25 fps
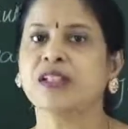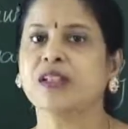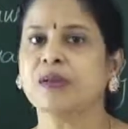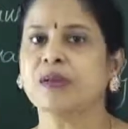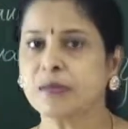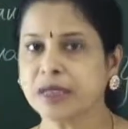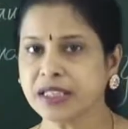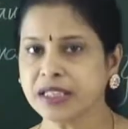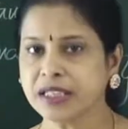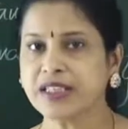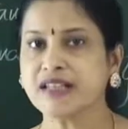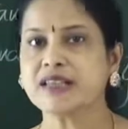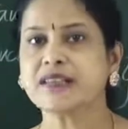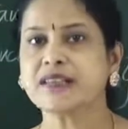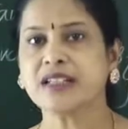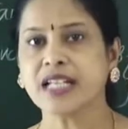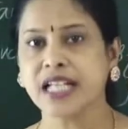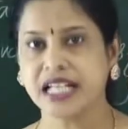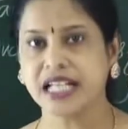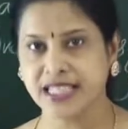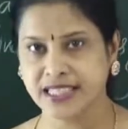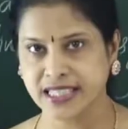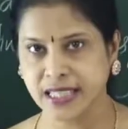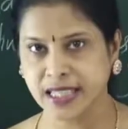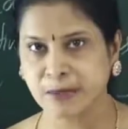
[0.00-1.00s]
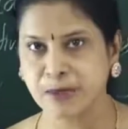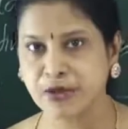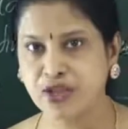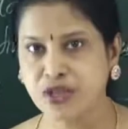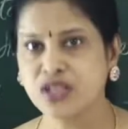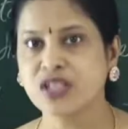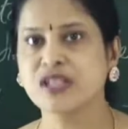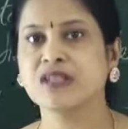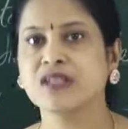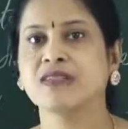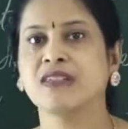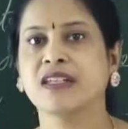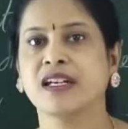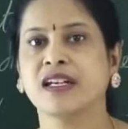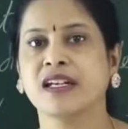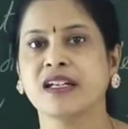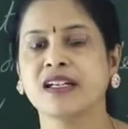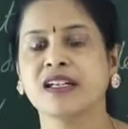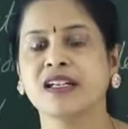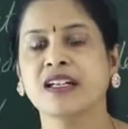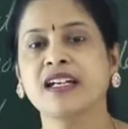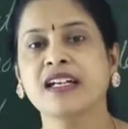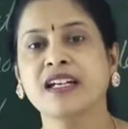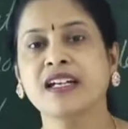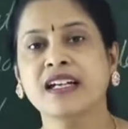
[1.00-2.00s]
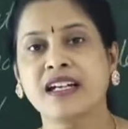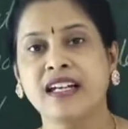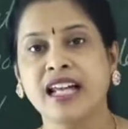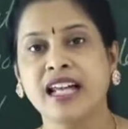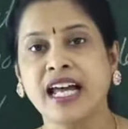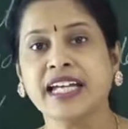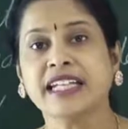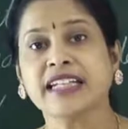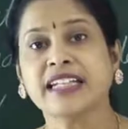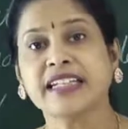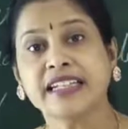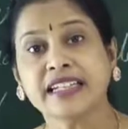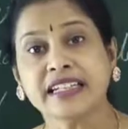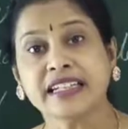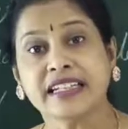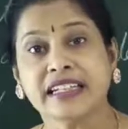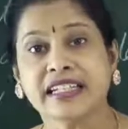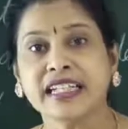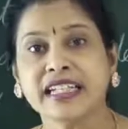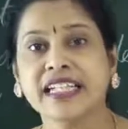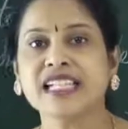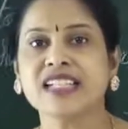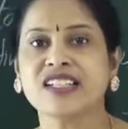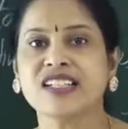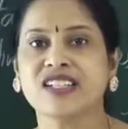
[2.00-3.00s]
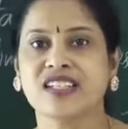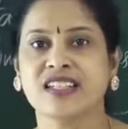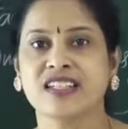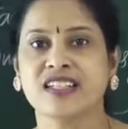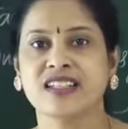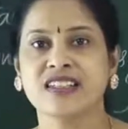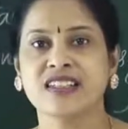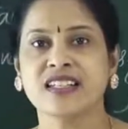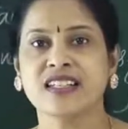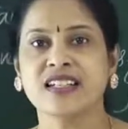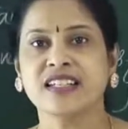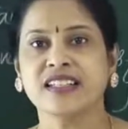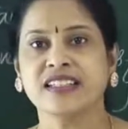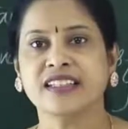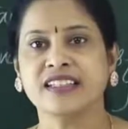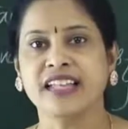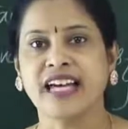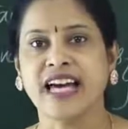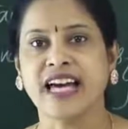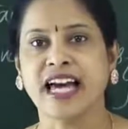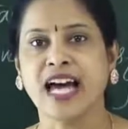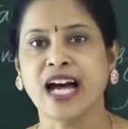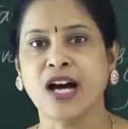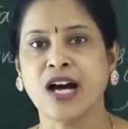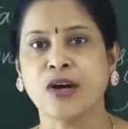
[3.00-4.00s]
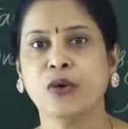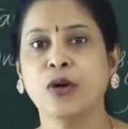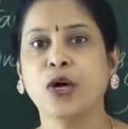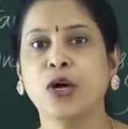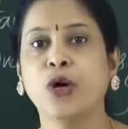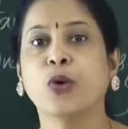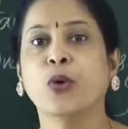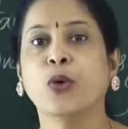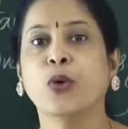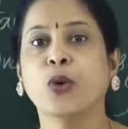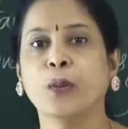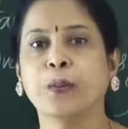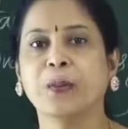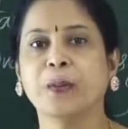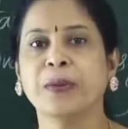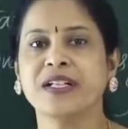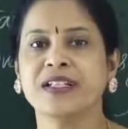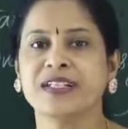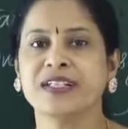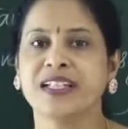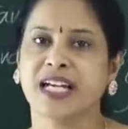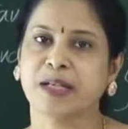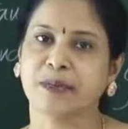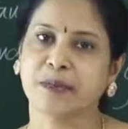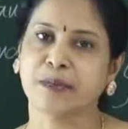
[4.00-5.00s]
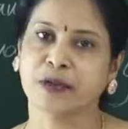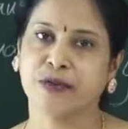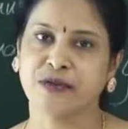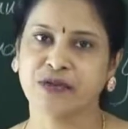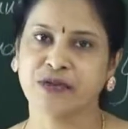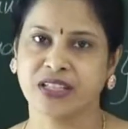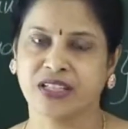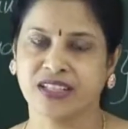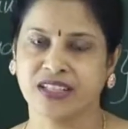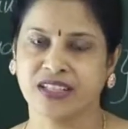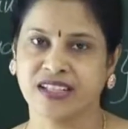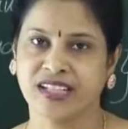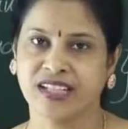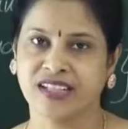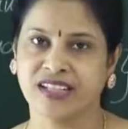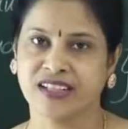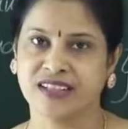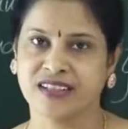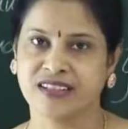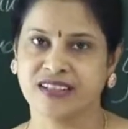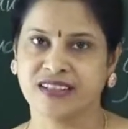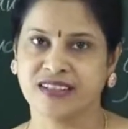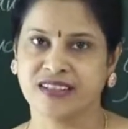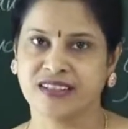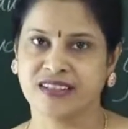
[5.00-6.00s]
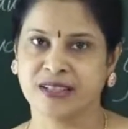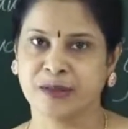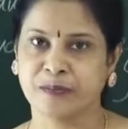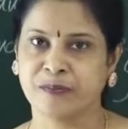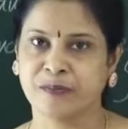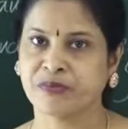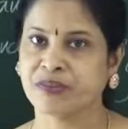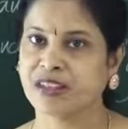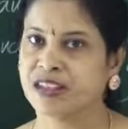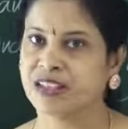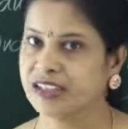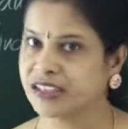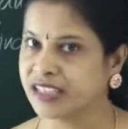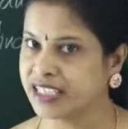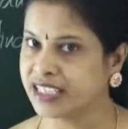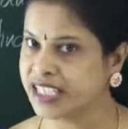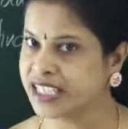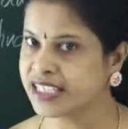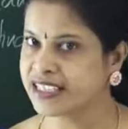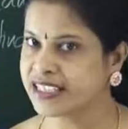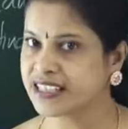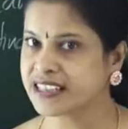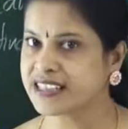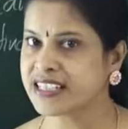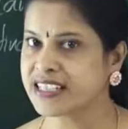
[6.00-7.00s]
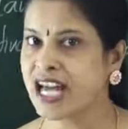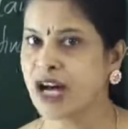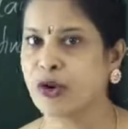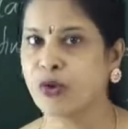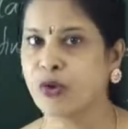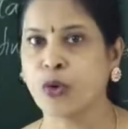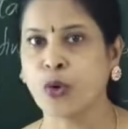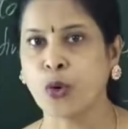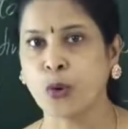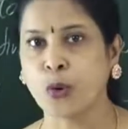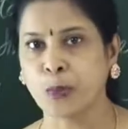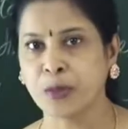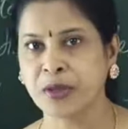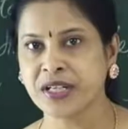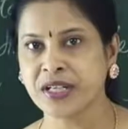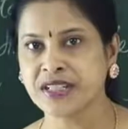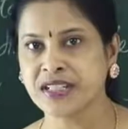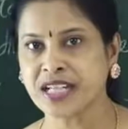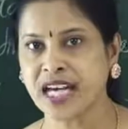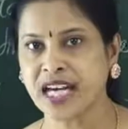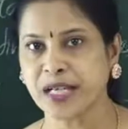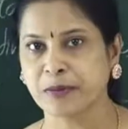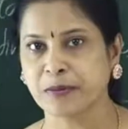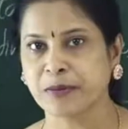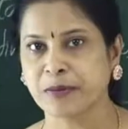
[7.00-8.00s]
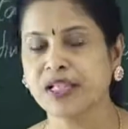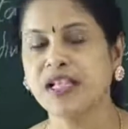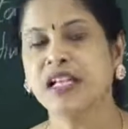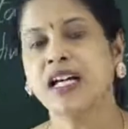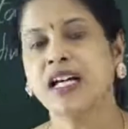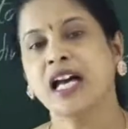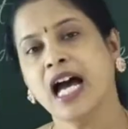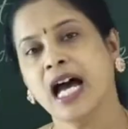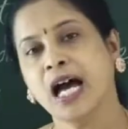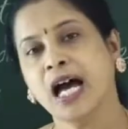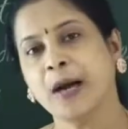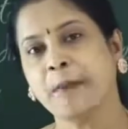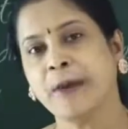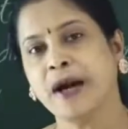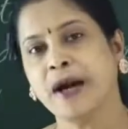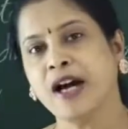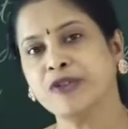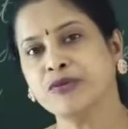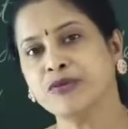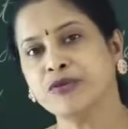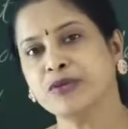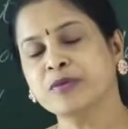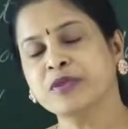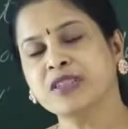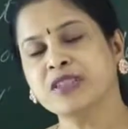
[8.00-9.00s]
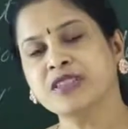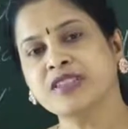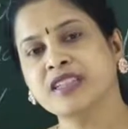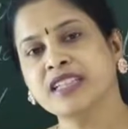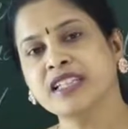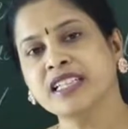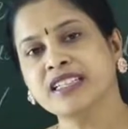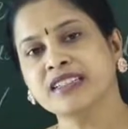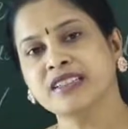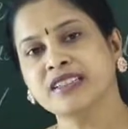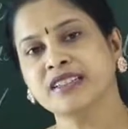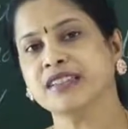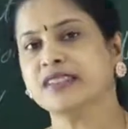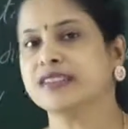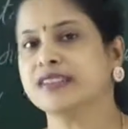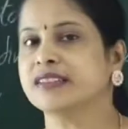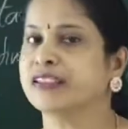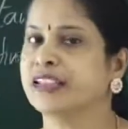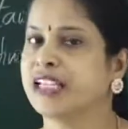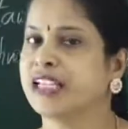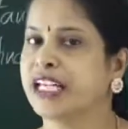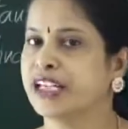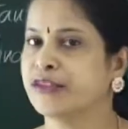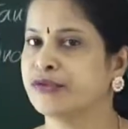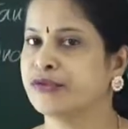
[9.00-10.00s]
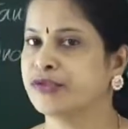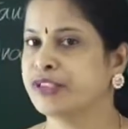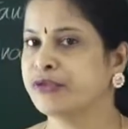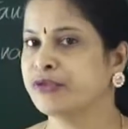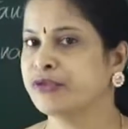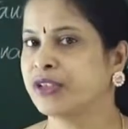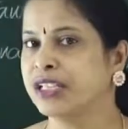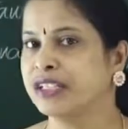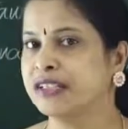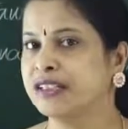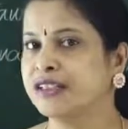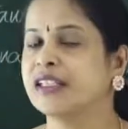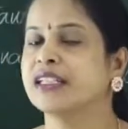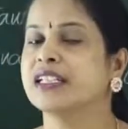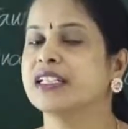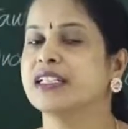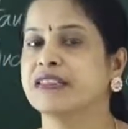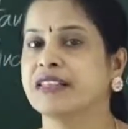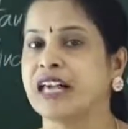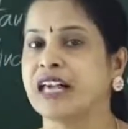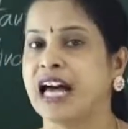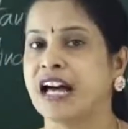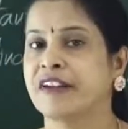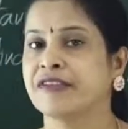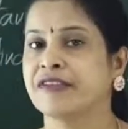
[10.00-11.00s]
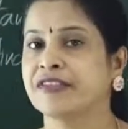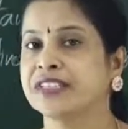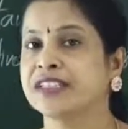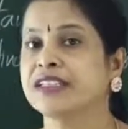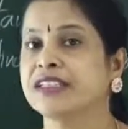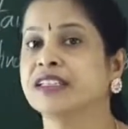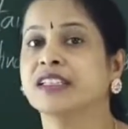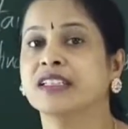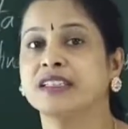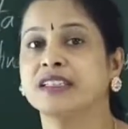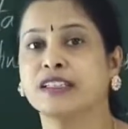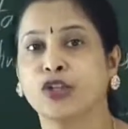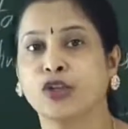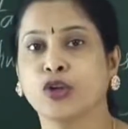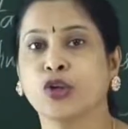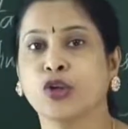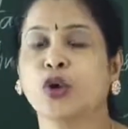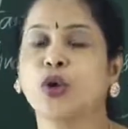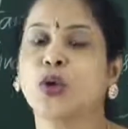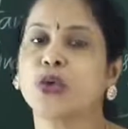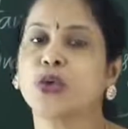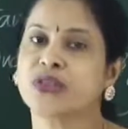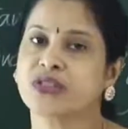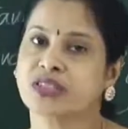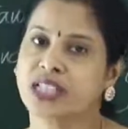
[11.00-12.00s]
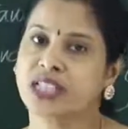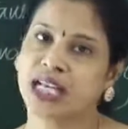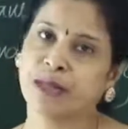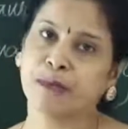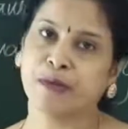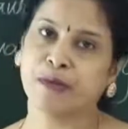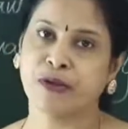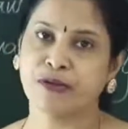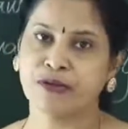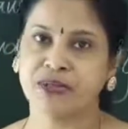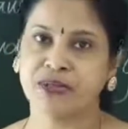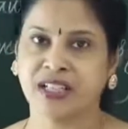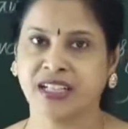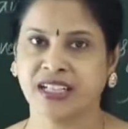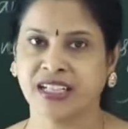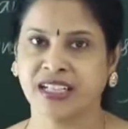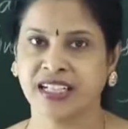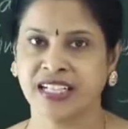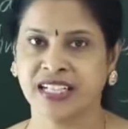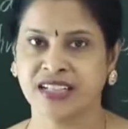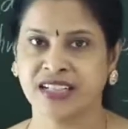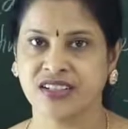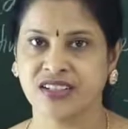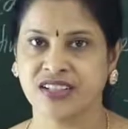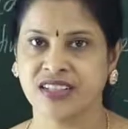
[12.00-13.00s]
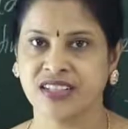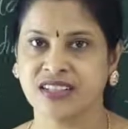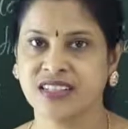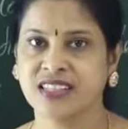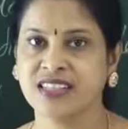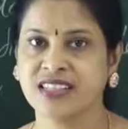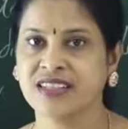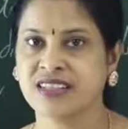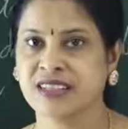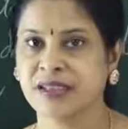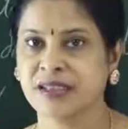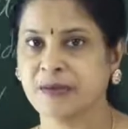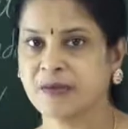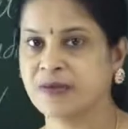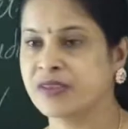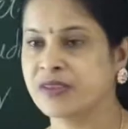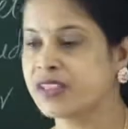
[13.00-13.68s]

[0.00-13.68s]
But there is an assumption is there, like in leeches, they have open type of circulatory system. Leeches have open type. Apart from this leeches, everyone is having the closed type of circulatory system.